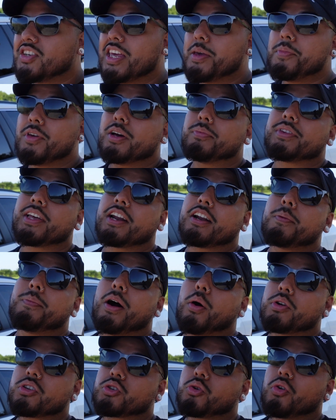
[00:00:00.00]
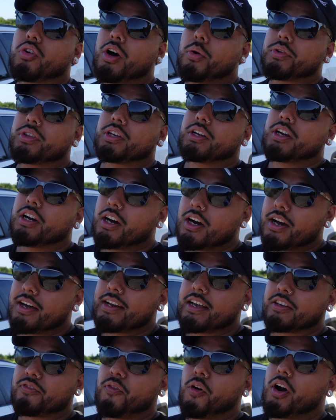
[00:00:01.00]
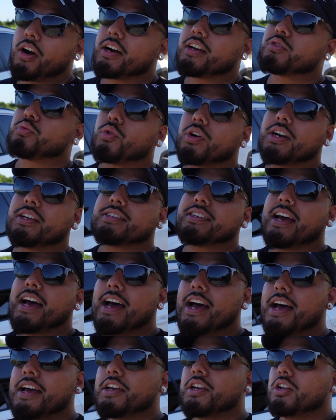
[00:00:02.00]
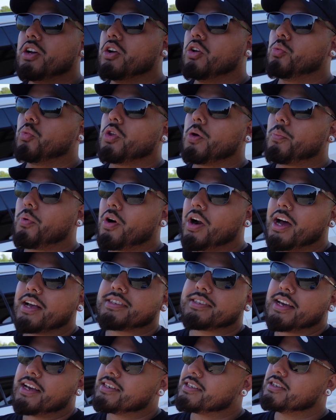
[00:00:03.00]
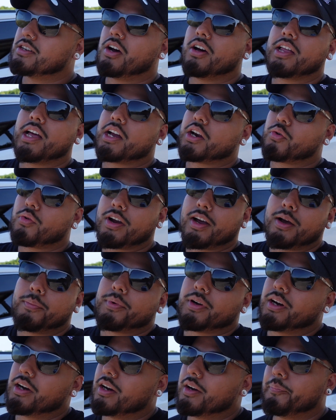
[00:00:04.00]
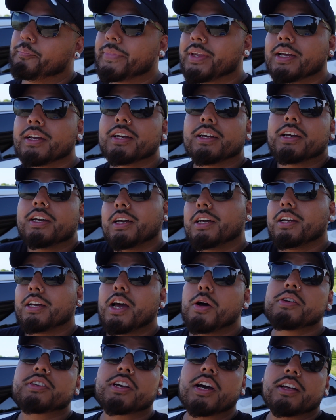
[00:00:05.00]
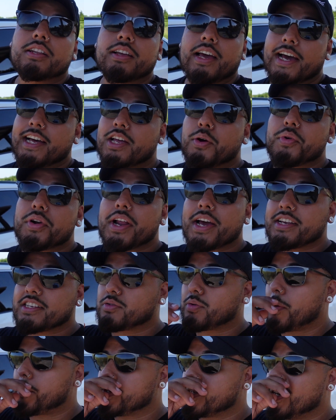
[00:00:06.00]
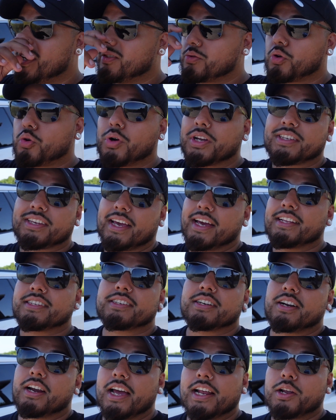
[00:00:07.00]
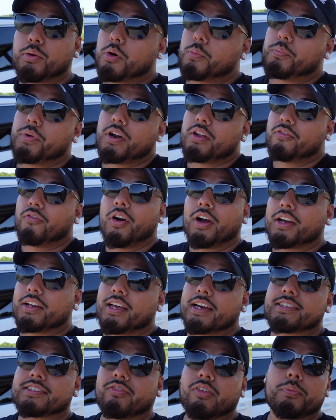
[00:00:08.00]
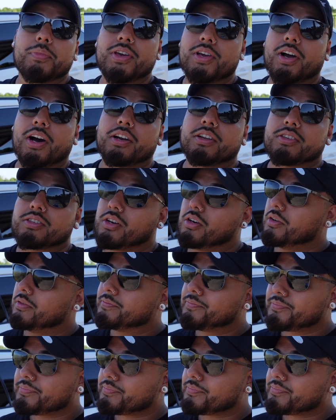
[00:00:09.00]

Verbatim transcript: keep me updated about what's going on with the gun, as far as where it's at, you know, with the process and all that crap. Uh, it was good, and they were nice. The representatives were quick to answer, and they were pretty fucking nice, if I'm being honest. So,